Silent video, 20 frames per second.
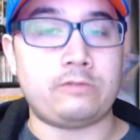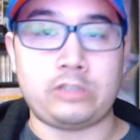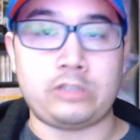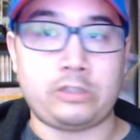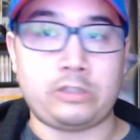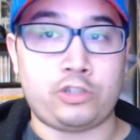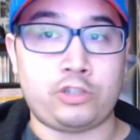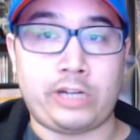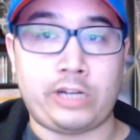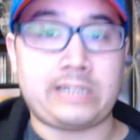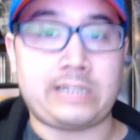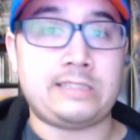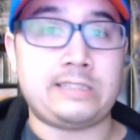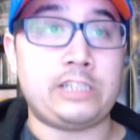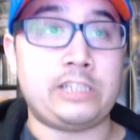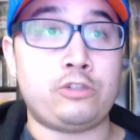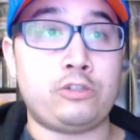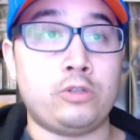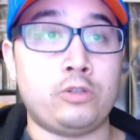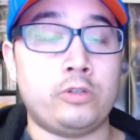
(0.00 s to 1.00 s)
direct
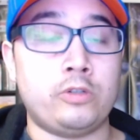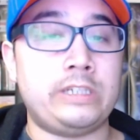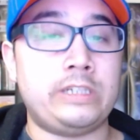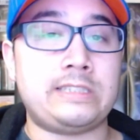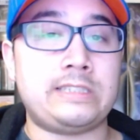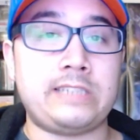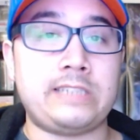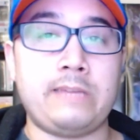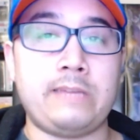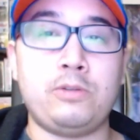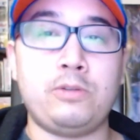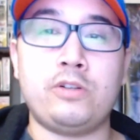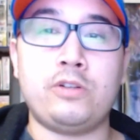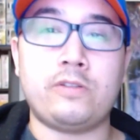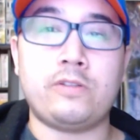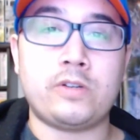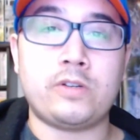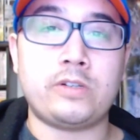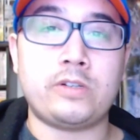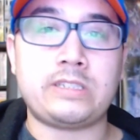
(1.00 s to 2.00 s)
sequel in the same
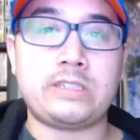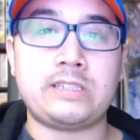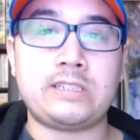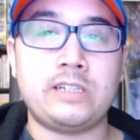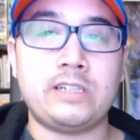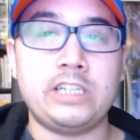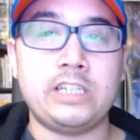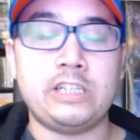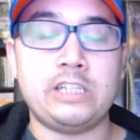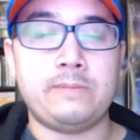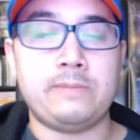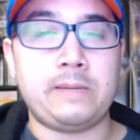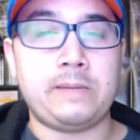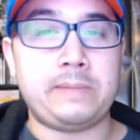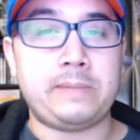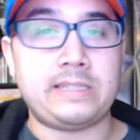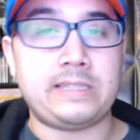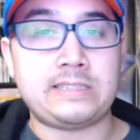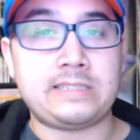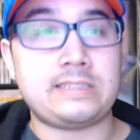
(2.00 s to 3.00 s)
universe, you might
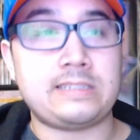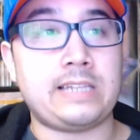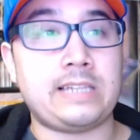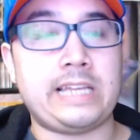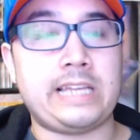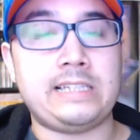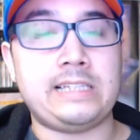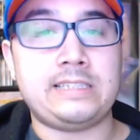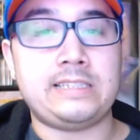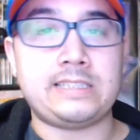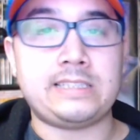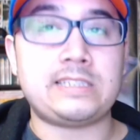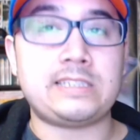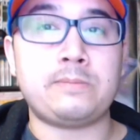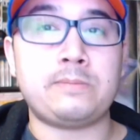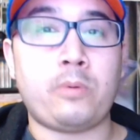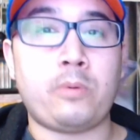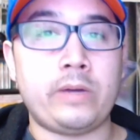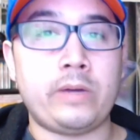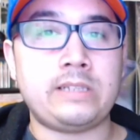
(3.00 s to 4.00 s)
be slightly
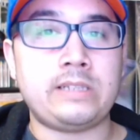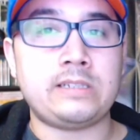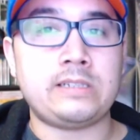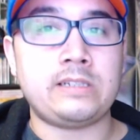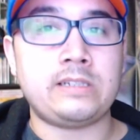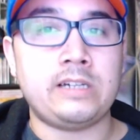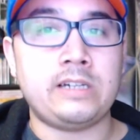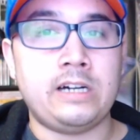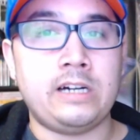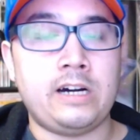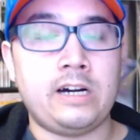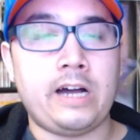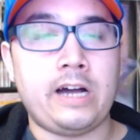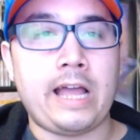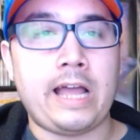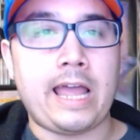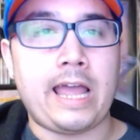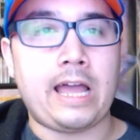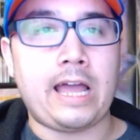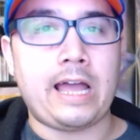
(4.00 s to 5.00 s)
disappointed.
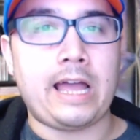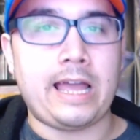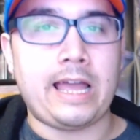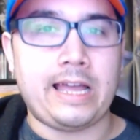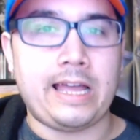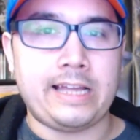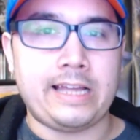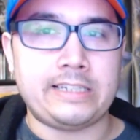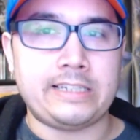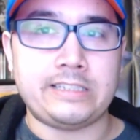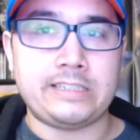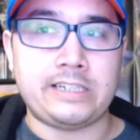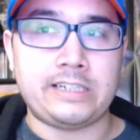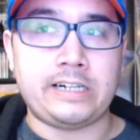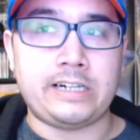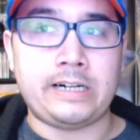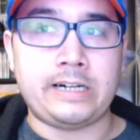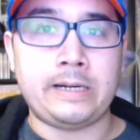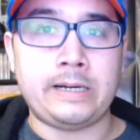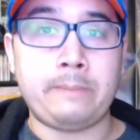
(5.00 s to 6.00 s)
And
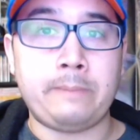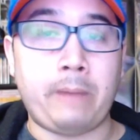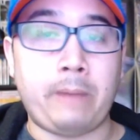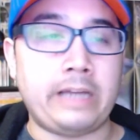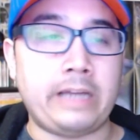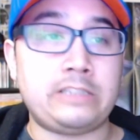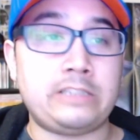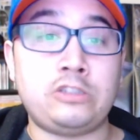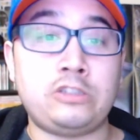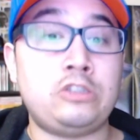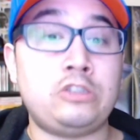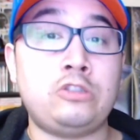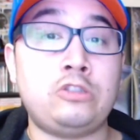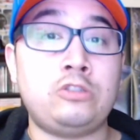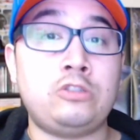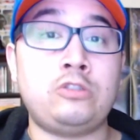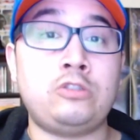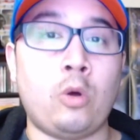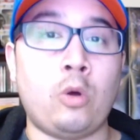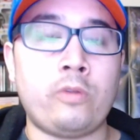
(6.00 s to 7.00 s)
but
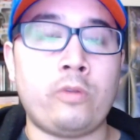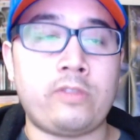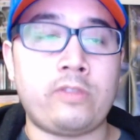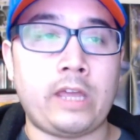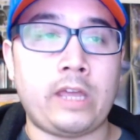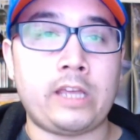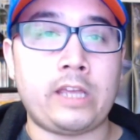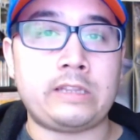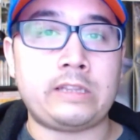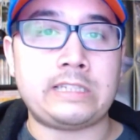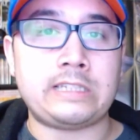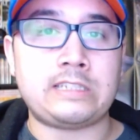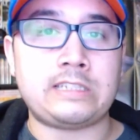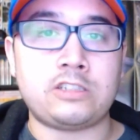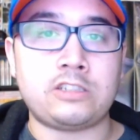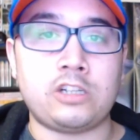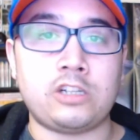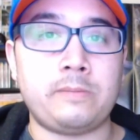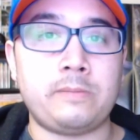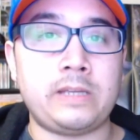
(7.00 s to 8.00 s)
don't think this is
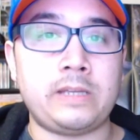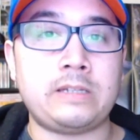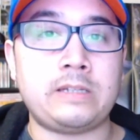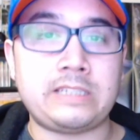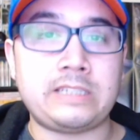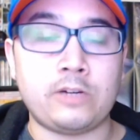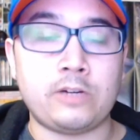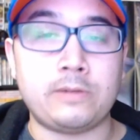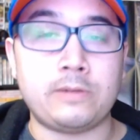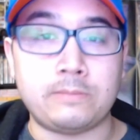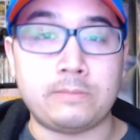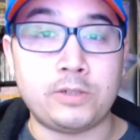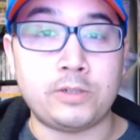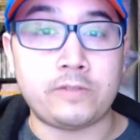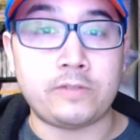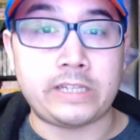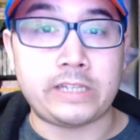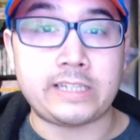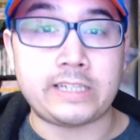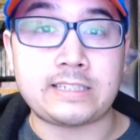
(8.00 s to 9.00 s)
gonna be a terrible
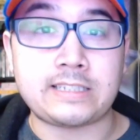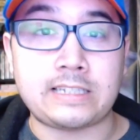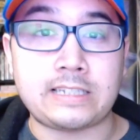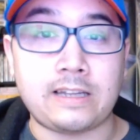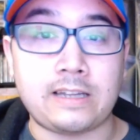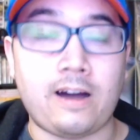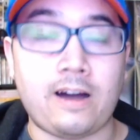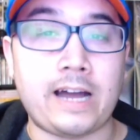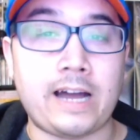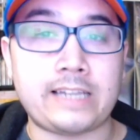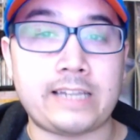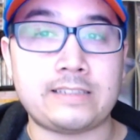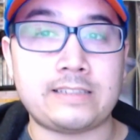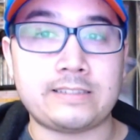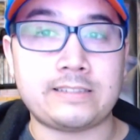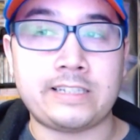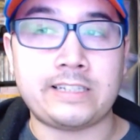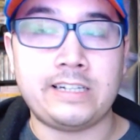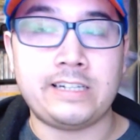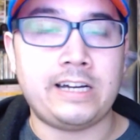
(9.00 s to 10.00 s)
movie. It's not.
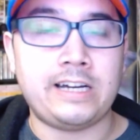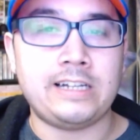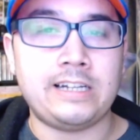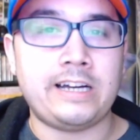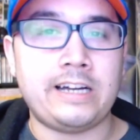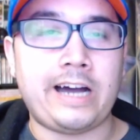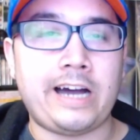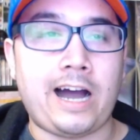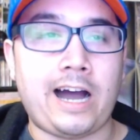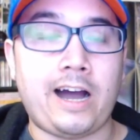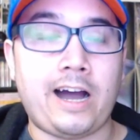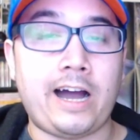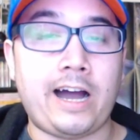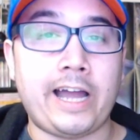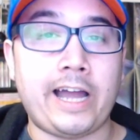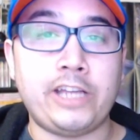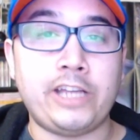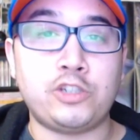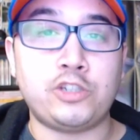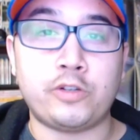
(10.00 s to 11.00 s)
I
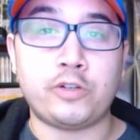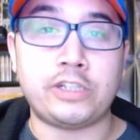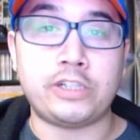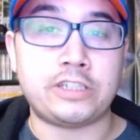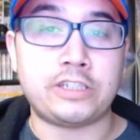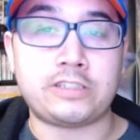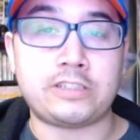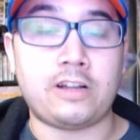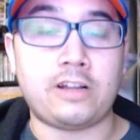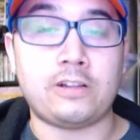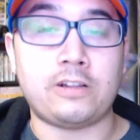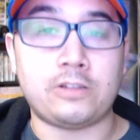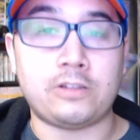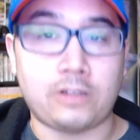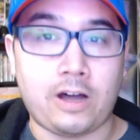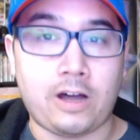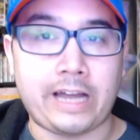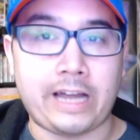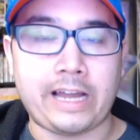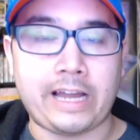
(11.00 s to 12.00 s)
enjoyed this a
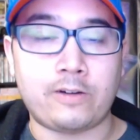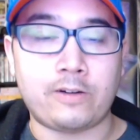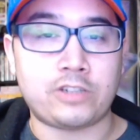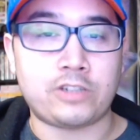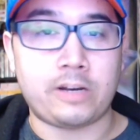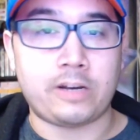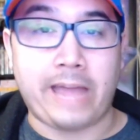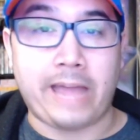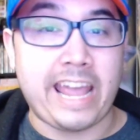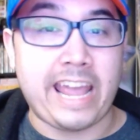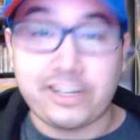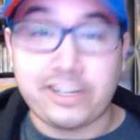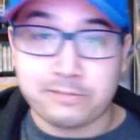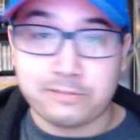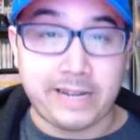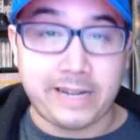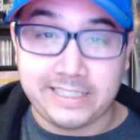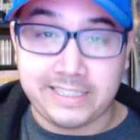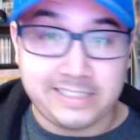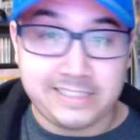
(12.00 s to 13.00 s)
lot. I was on the edge of
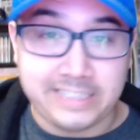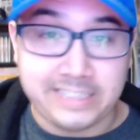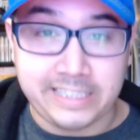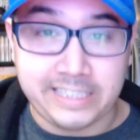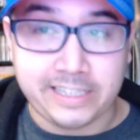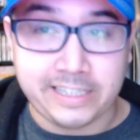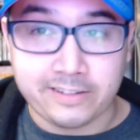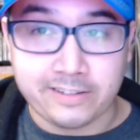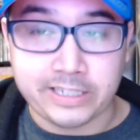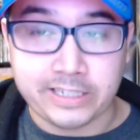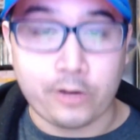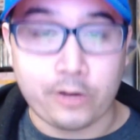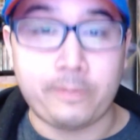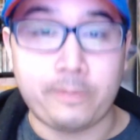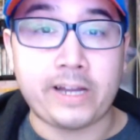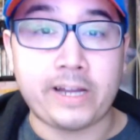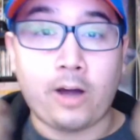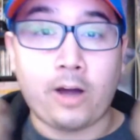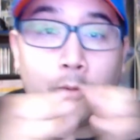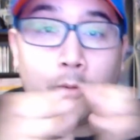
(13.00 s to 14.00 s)
my seat. I was like, oh
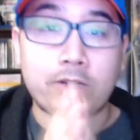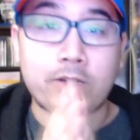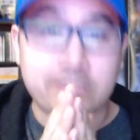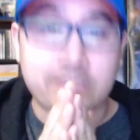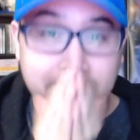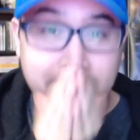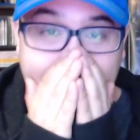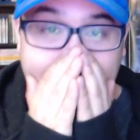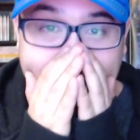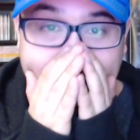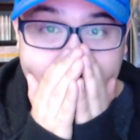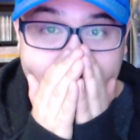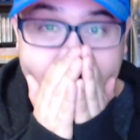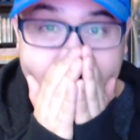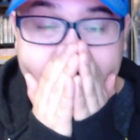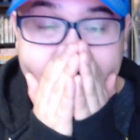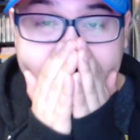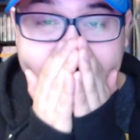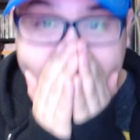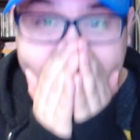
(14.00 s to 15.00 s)
my god, what's gonna
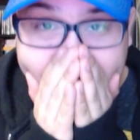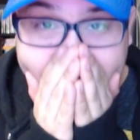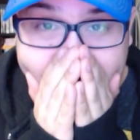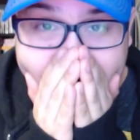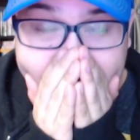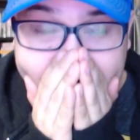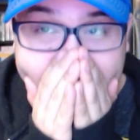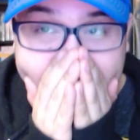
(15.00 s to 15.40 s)
happen? Like,